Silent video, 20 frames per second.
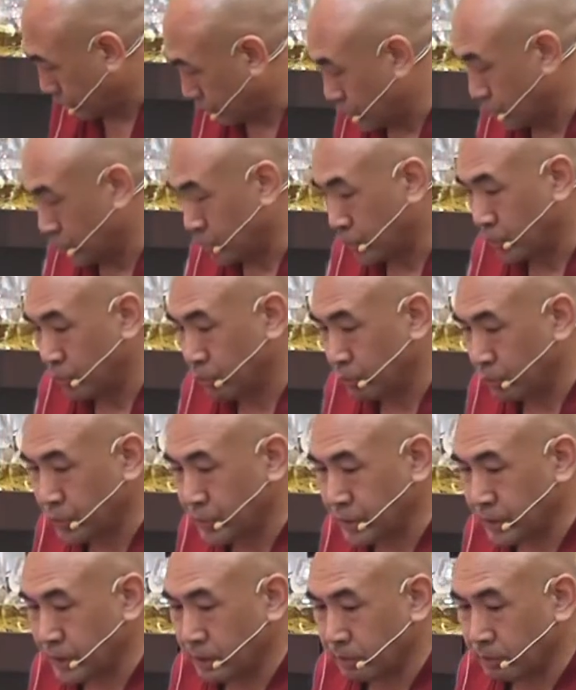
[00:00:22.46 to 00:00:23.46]
the short
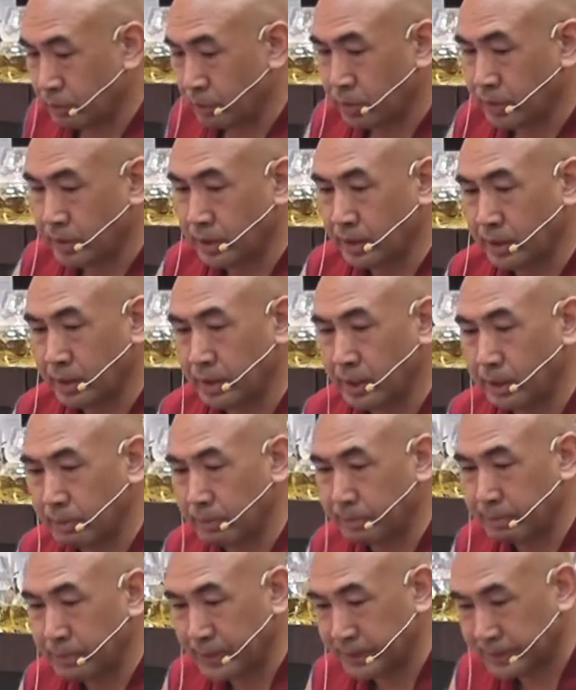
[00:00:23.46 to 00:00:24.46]
revision about the
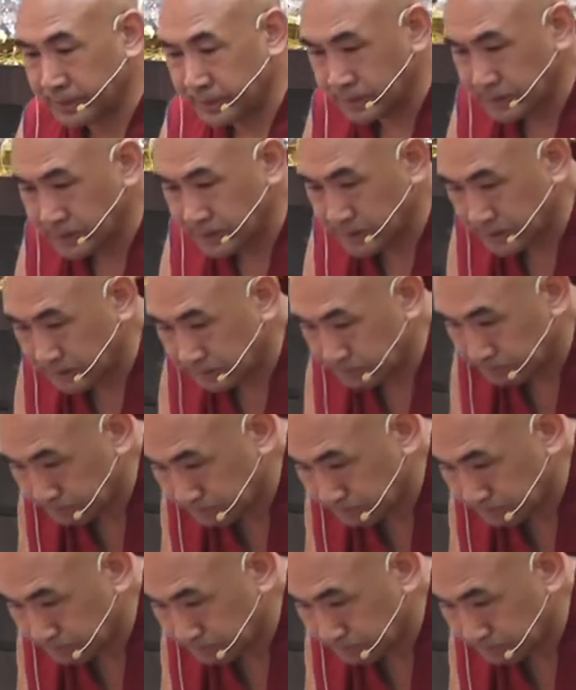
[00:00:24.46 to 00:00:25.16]
Lamrim practice.